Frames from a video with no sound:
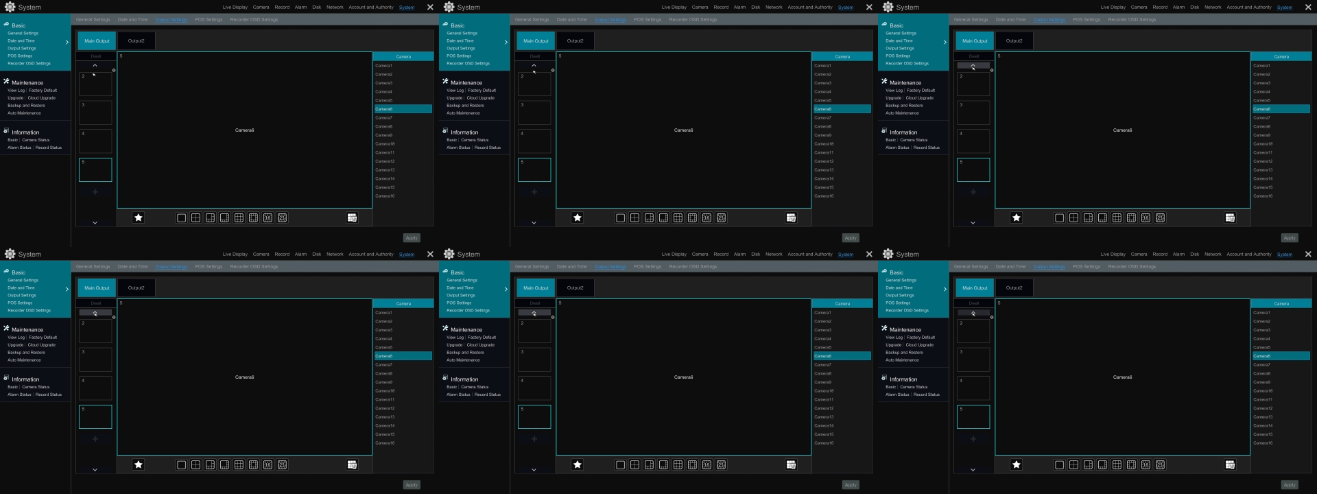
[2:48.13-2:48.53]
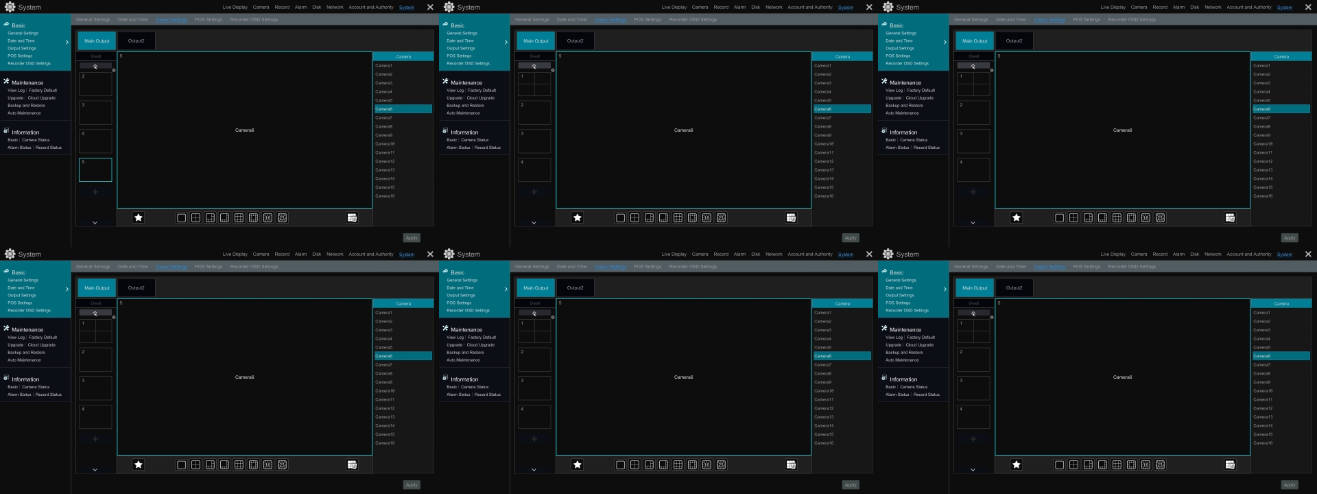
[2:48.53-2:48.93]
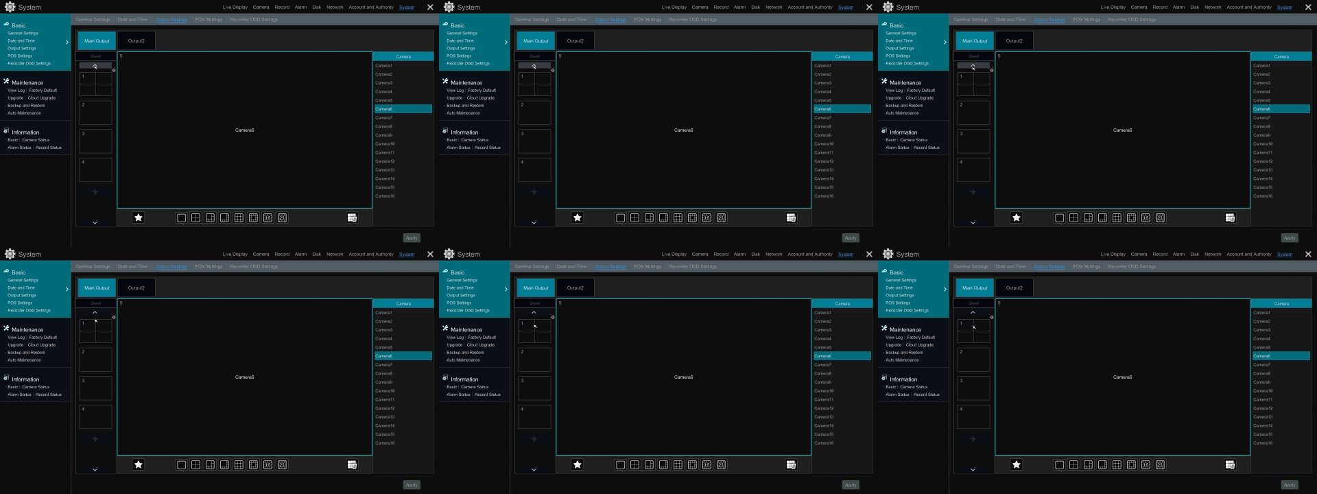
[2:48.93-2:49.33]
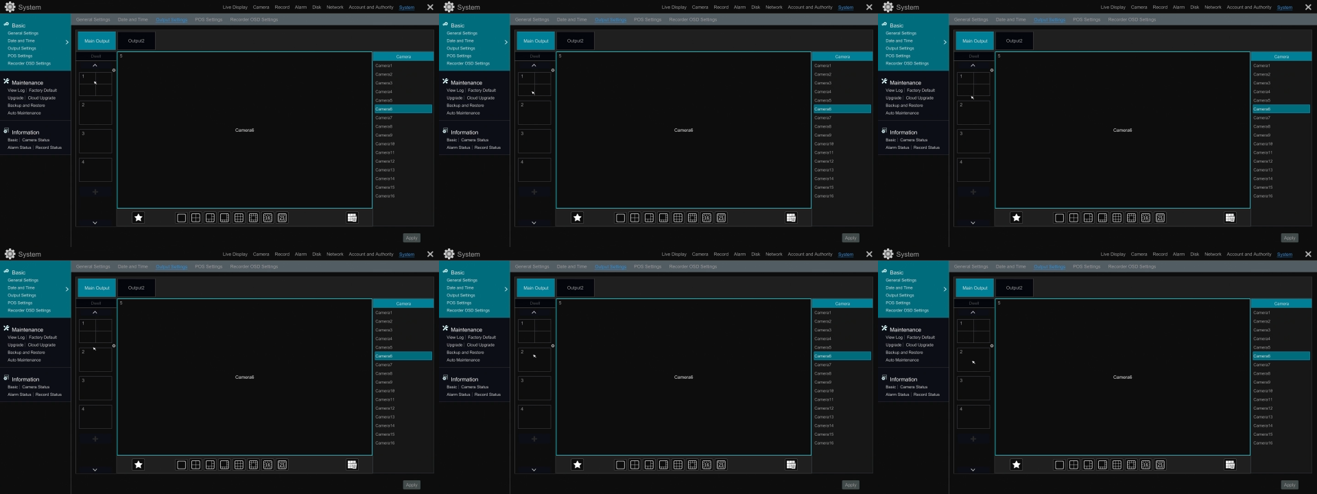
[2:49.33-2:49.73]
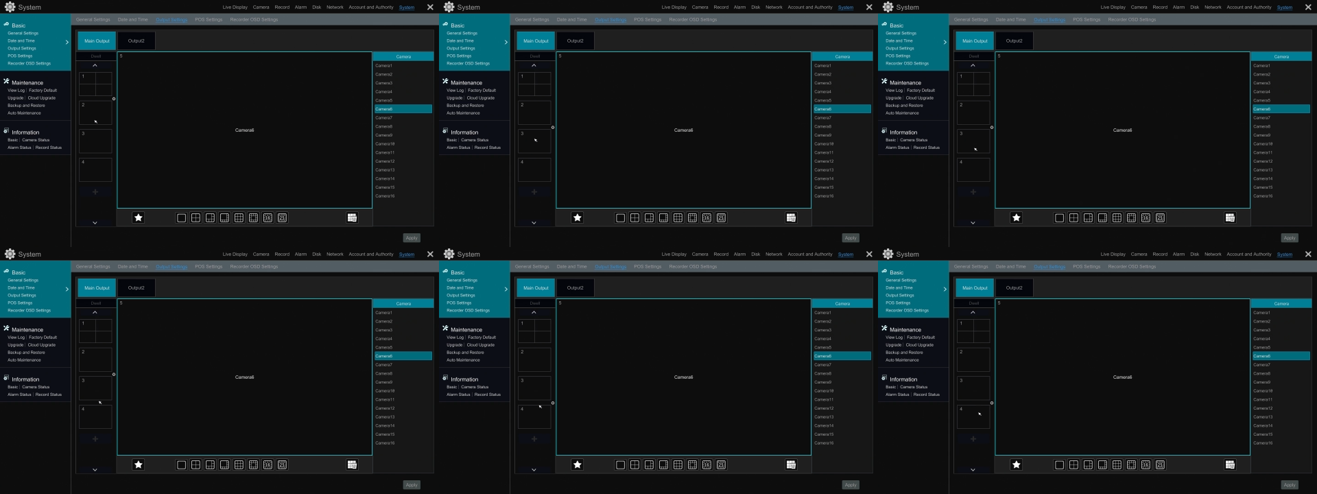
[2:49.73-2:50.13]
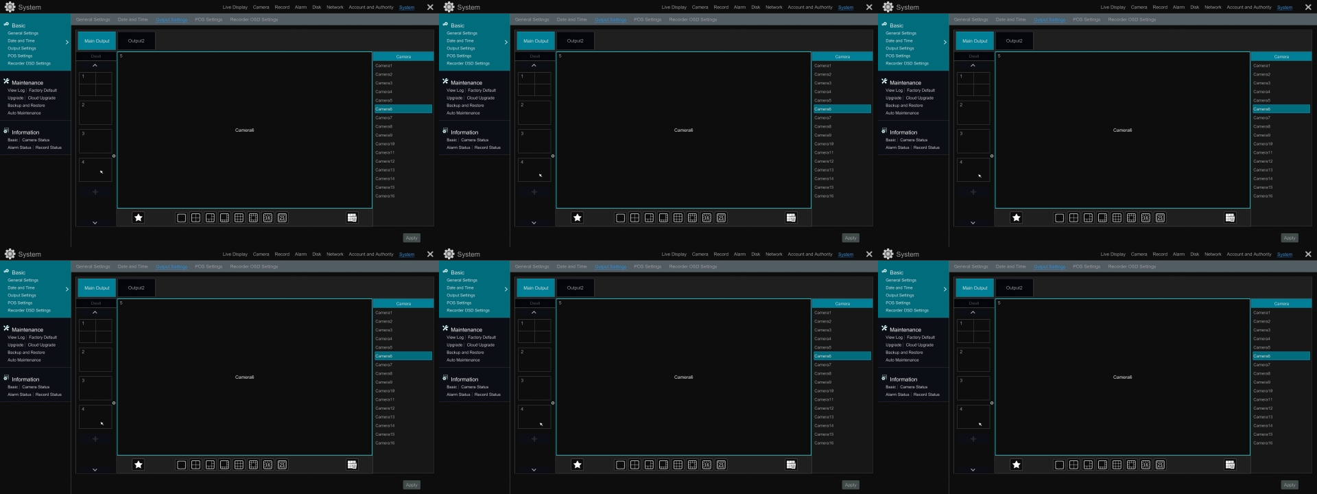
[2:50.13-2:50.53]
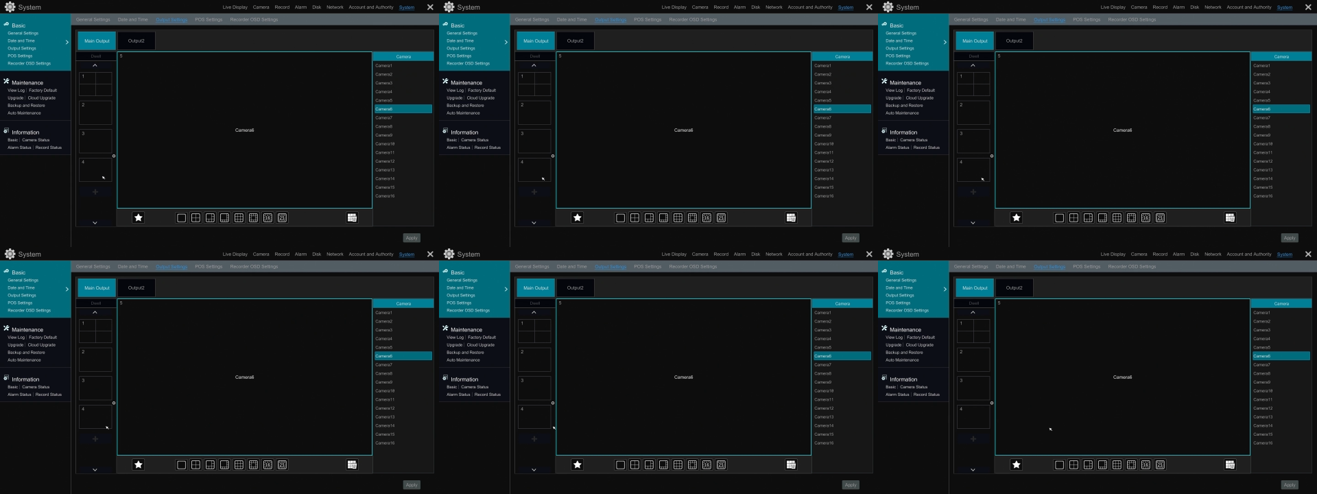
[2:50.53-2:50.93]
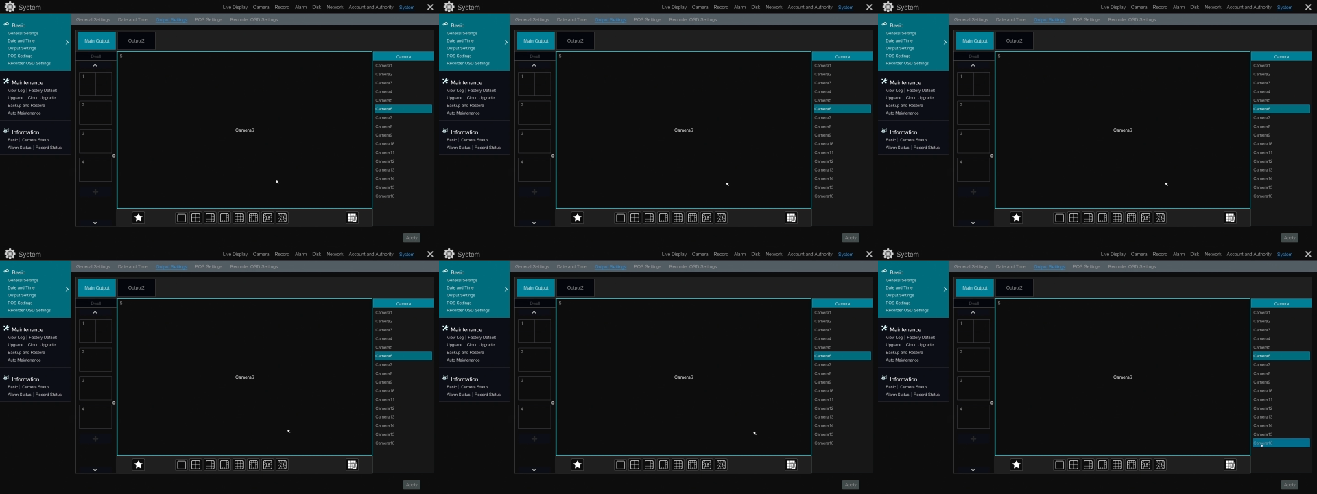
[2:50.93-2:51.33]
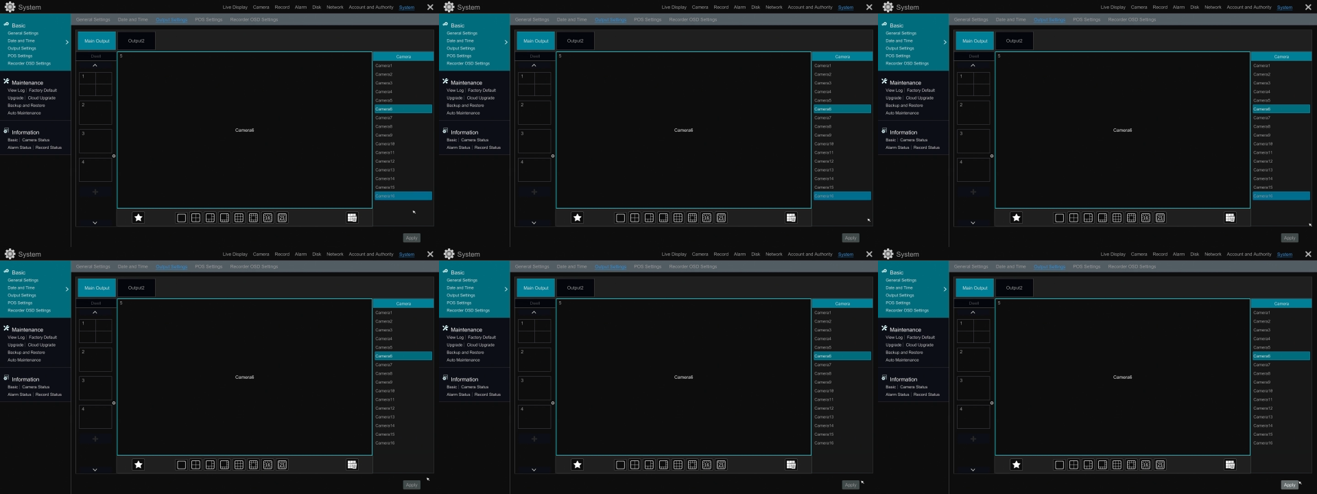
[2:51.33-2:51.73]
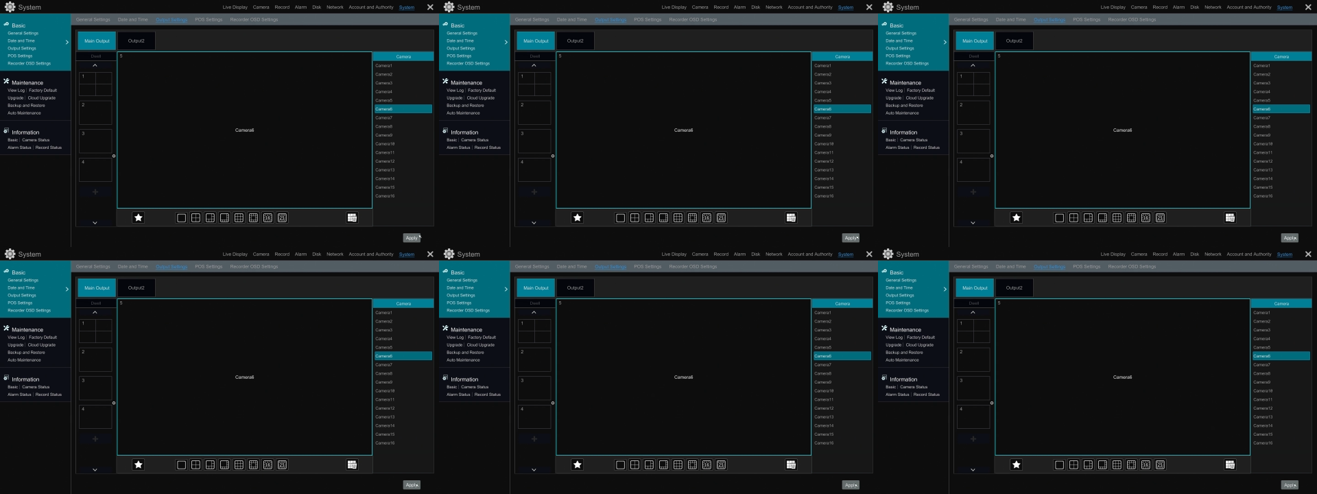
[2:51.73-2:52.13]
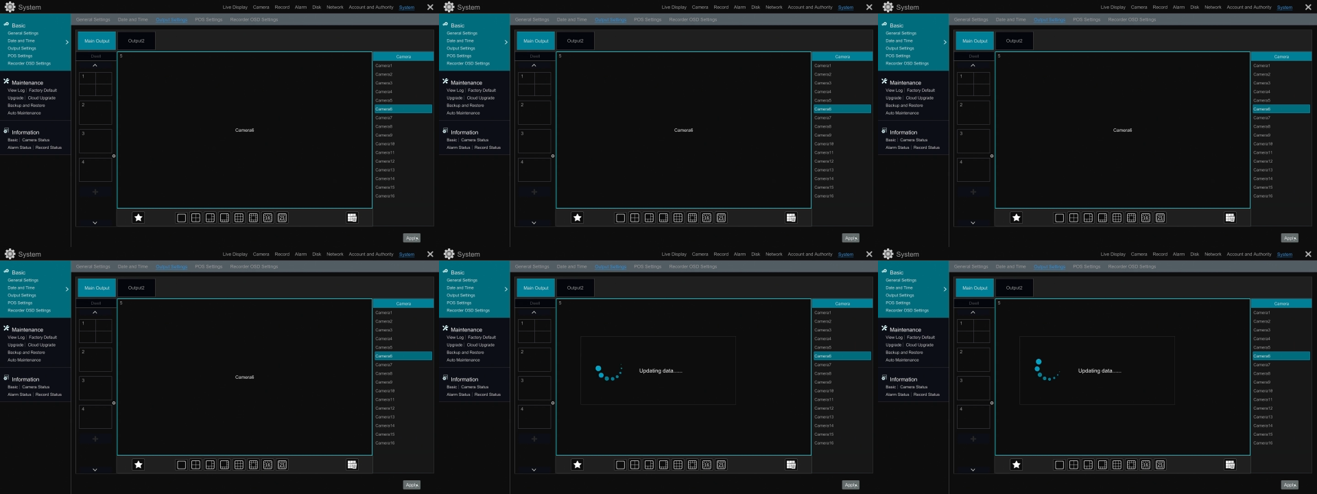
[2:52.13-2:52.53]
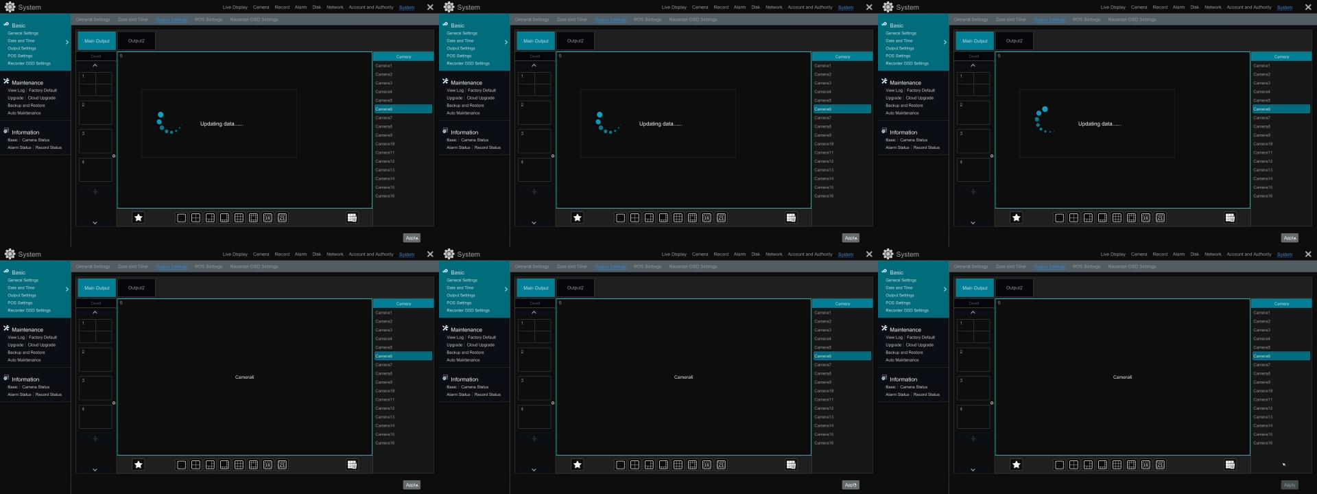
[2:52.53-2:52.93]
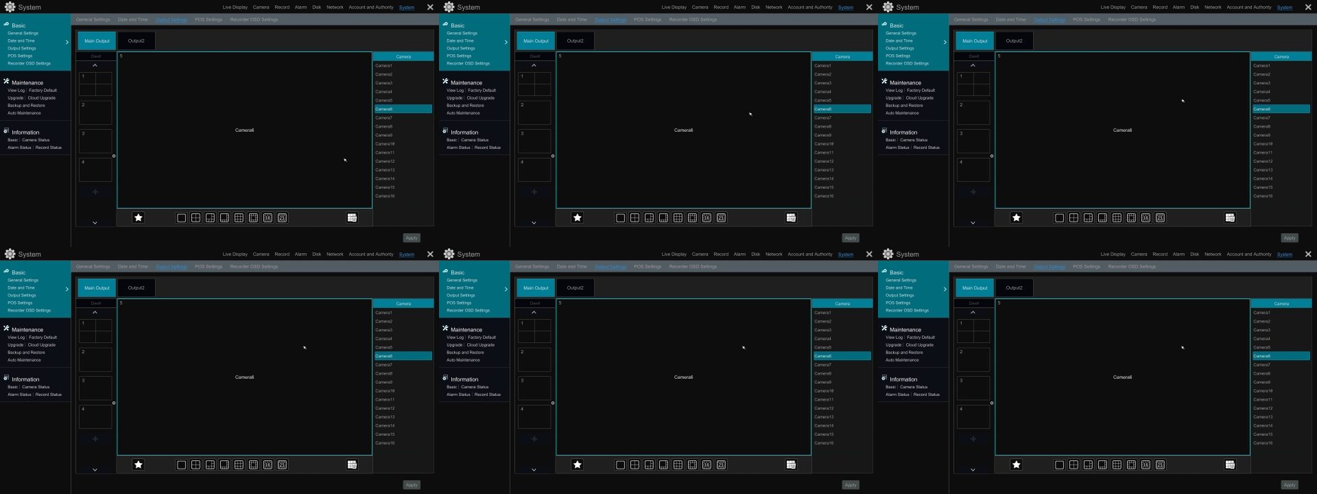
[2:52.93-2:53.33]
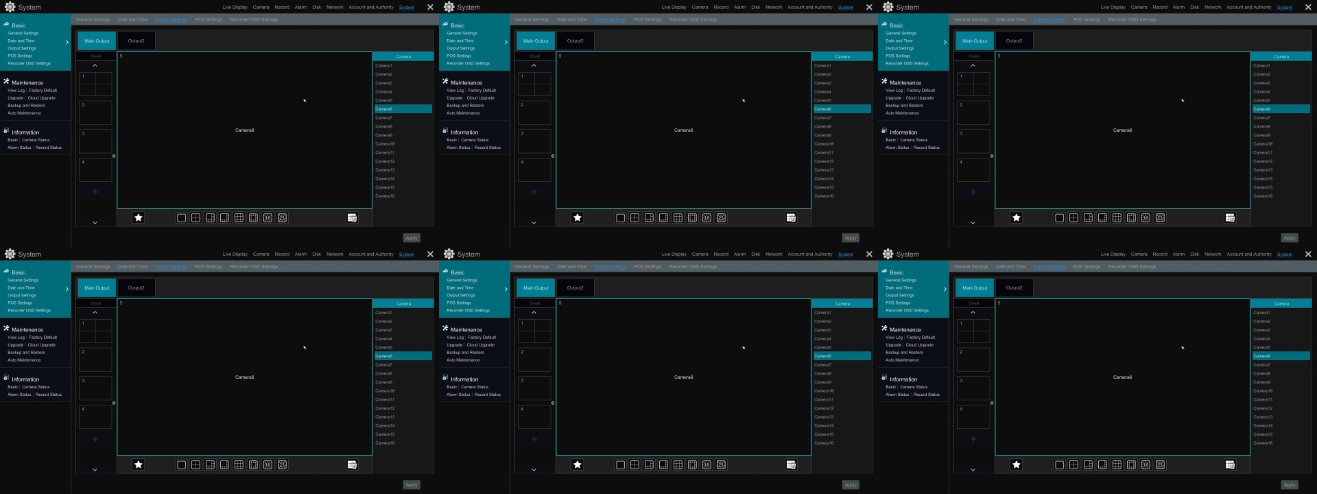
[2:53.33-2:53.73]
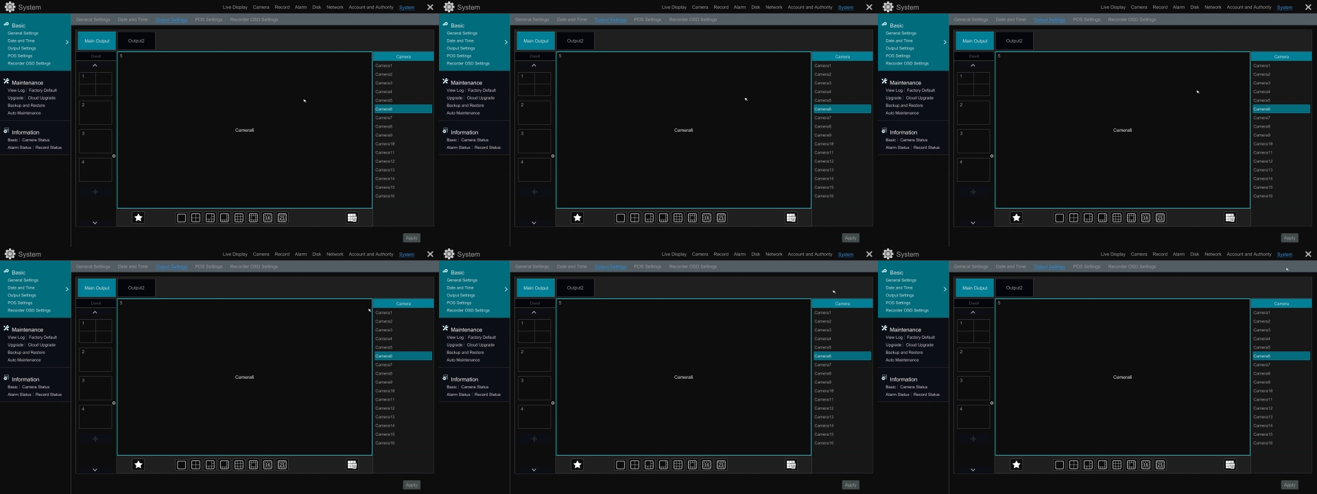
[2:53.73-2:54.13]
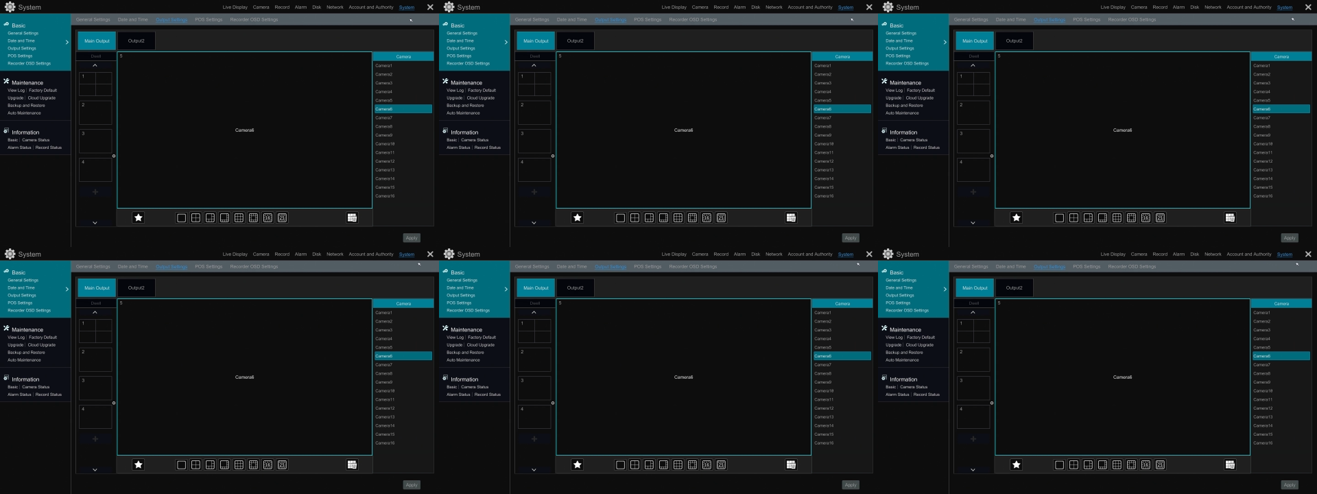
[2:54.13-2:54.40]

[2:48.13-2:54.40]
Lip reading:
No face is visible, so there are no lips to read.